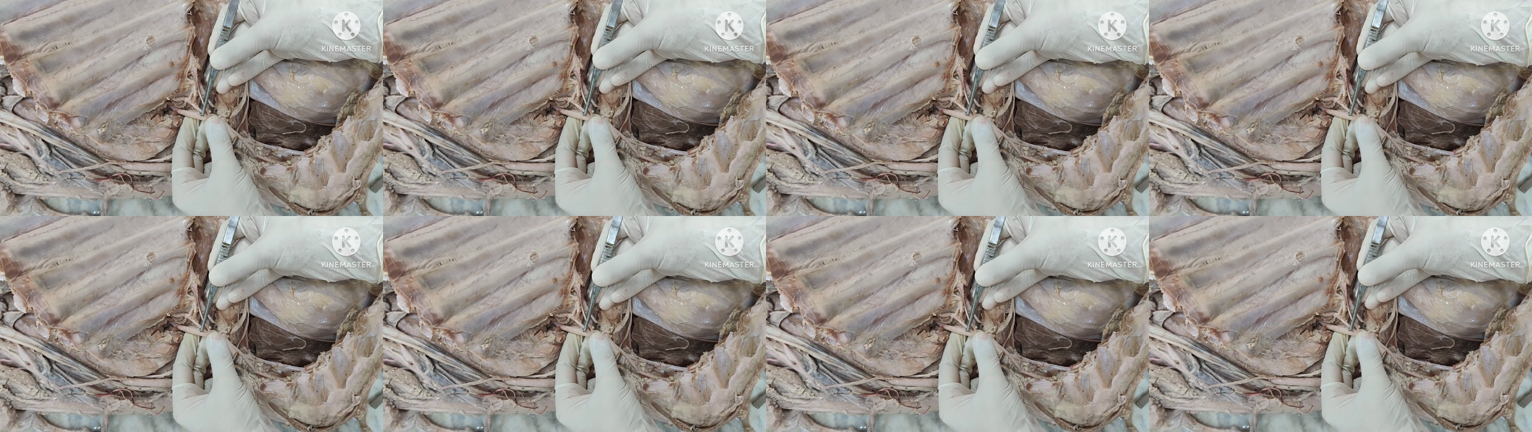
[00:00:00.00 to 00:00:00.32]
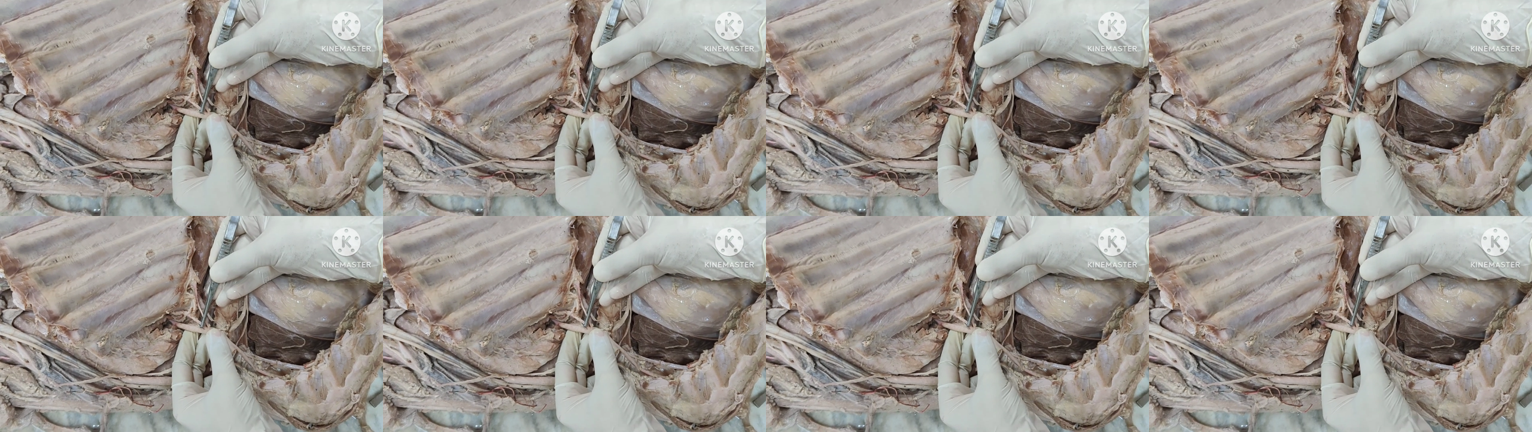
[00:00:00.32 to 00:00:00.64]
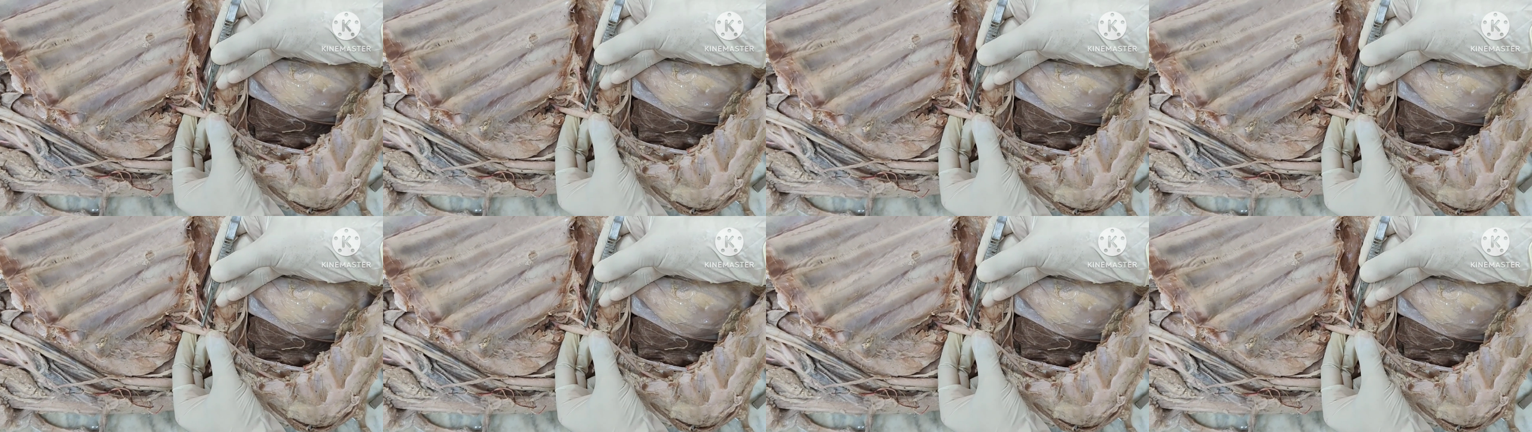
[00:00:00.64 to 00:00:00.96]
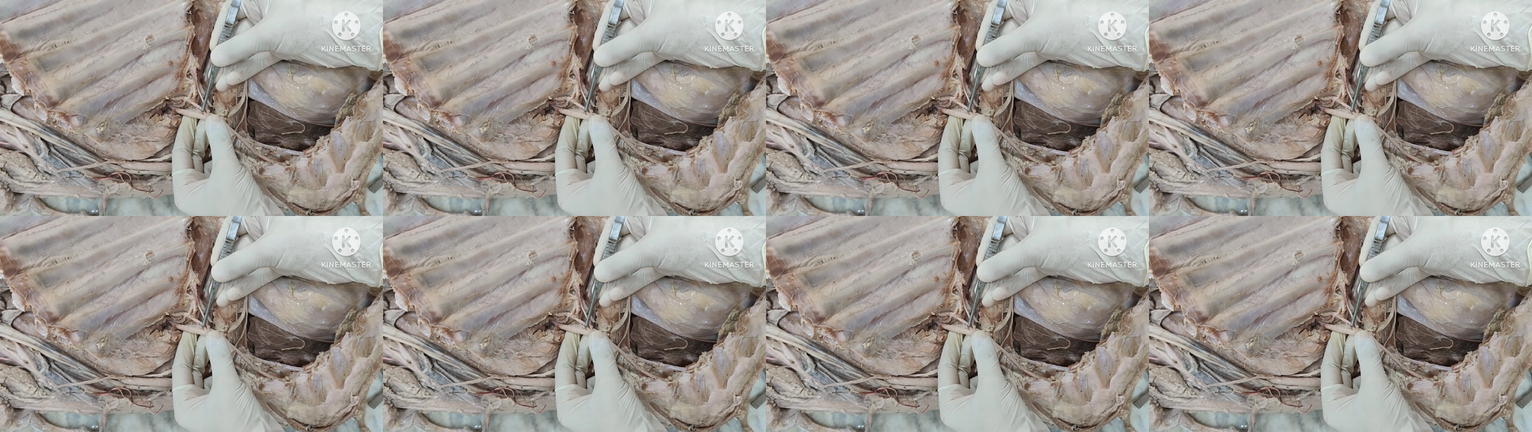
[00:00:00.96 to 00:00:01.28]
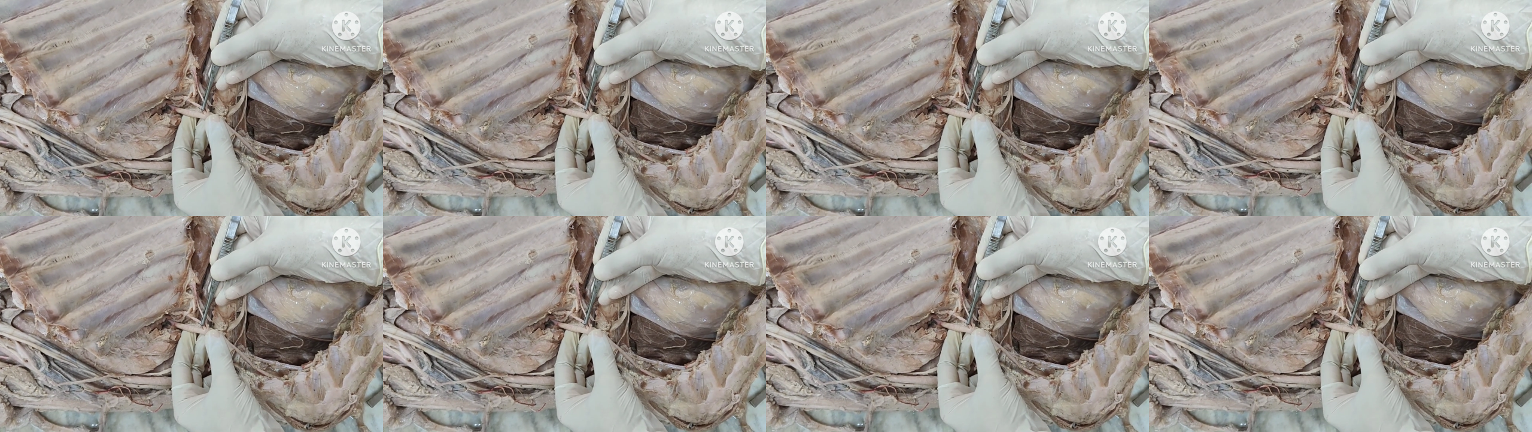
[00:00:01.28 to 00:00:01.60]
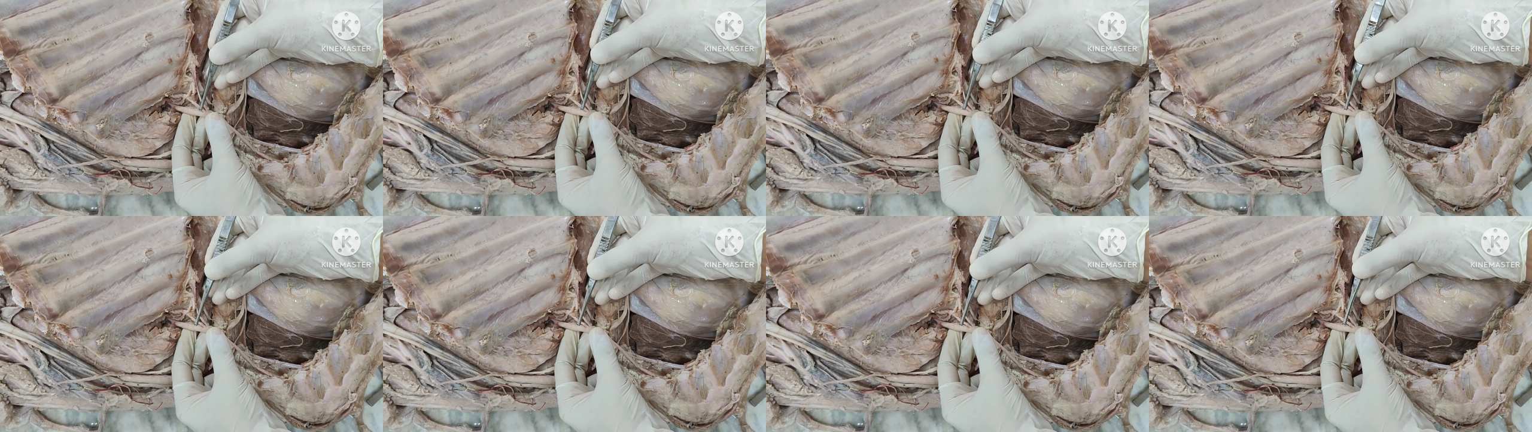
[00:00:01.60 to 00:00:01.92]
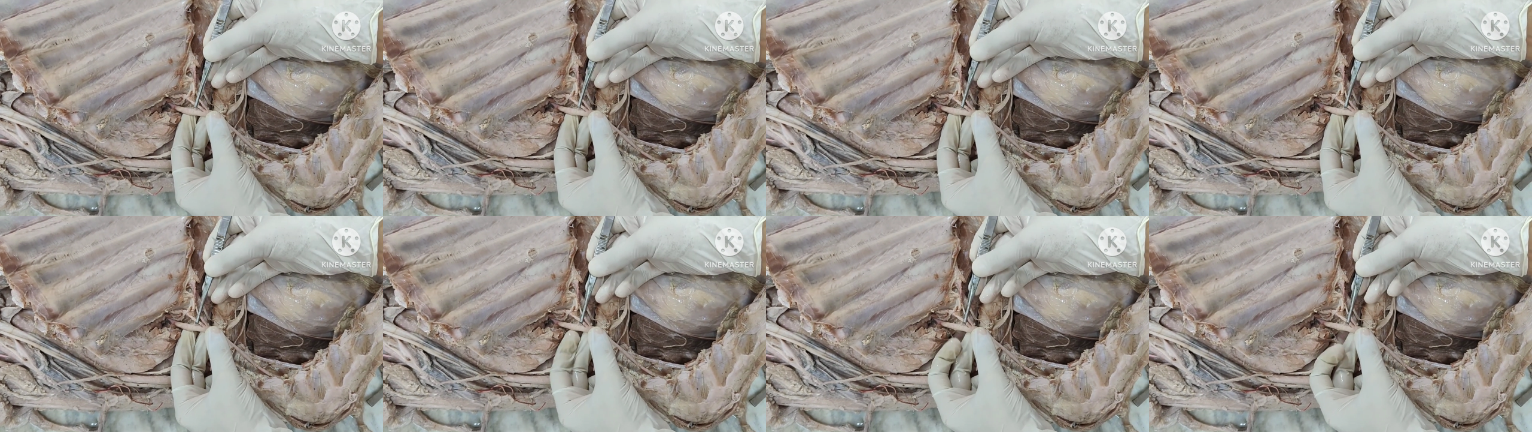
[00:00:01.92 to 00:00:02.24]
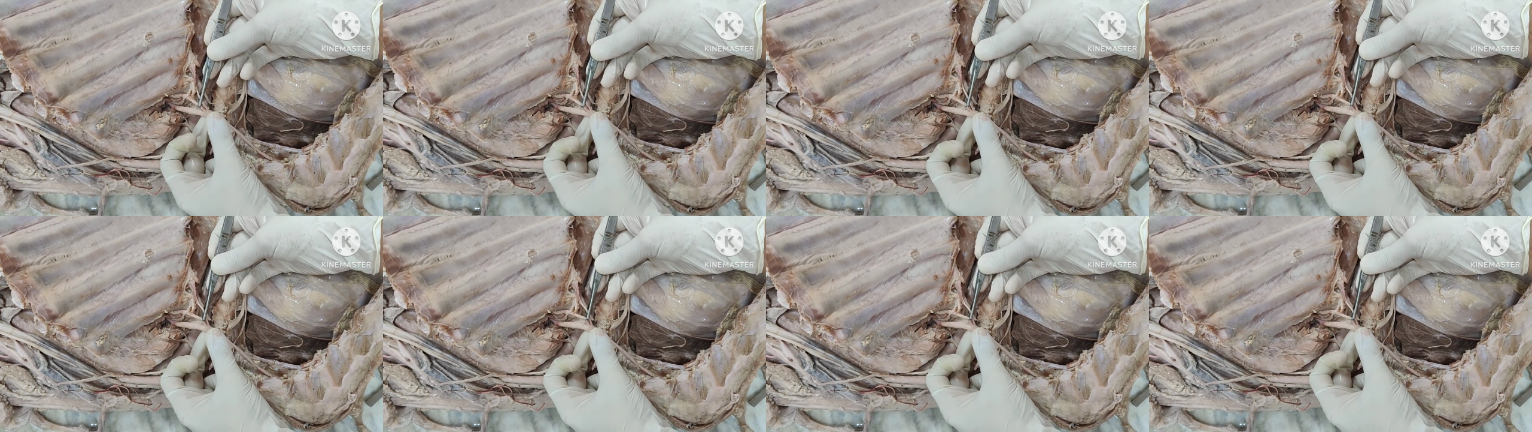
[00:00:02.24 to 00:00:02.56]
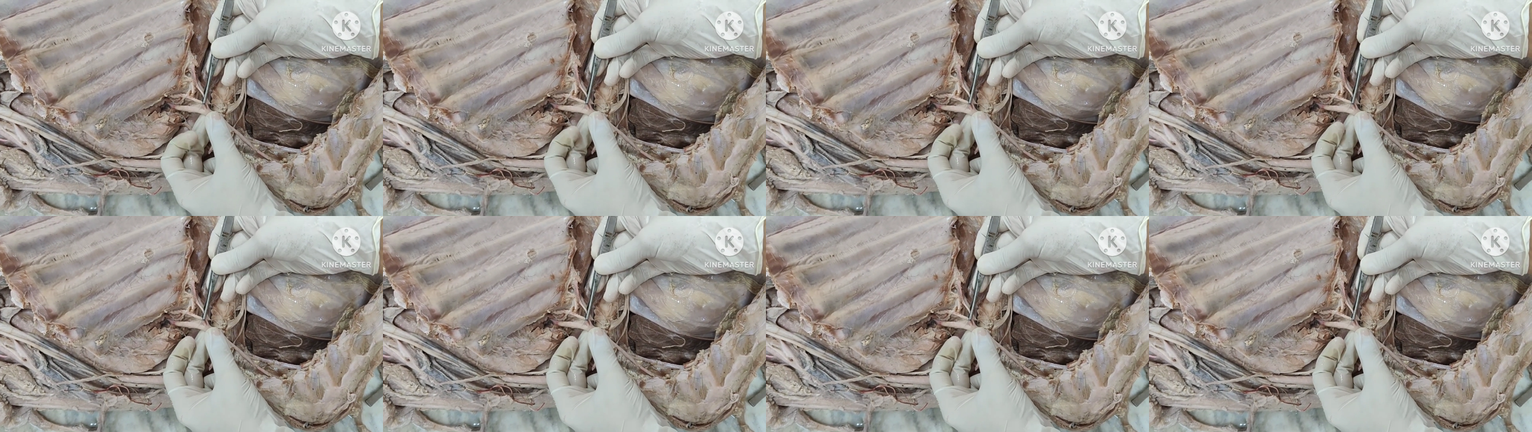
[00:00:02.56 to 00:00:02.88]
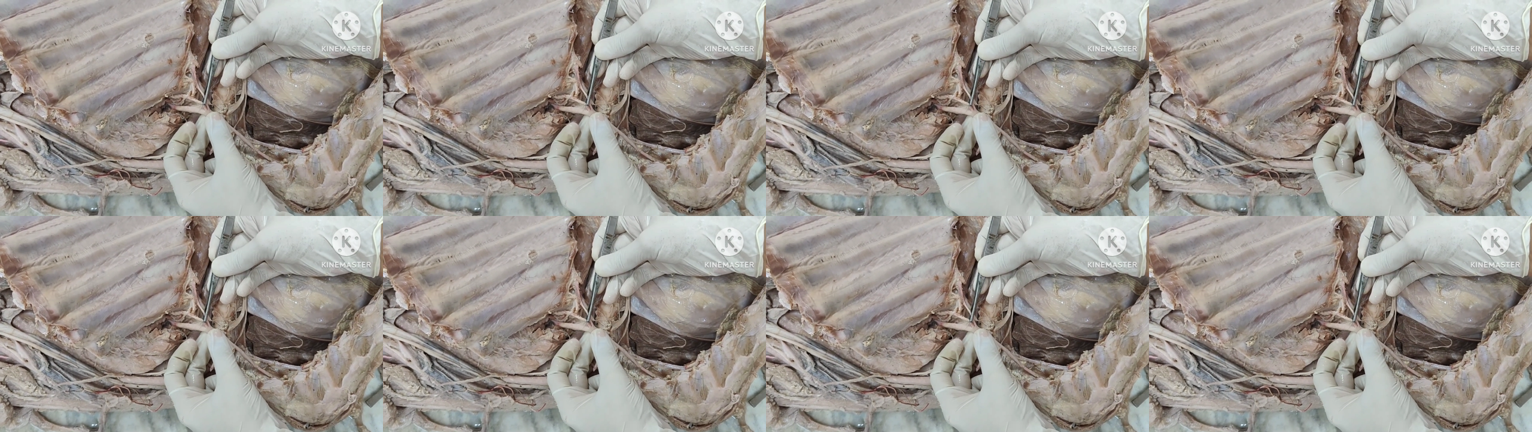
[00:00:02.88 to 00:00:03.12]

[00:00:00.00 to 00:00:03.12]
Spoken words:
[unreadable: no face in view]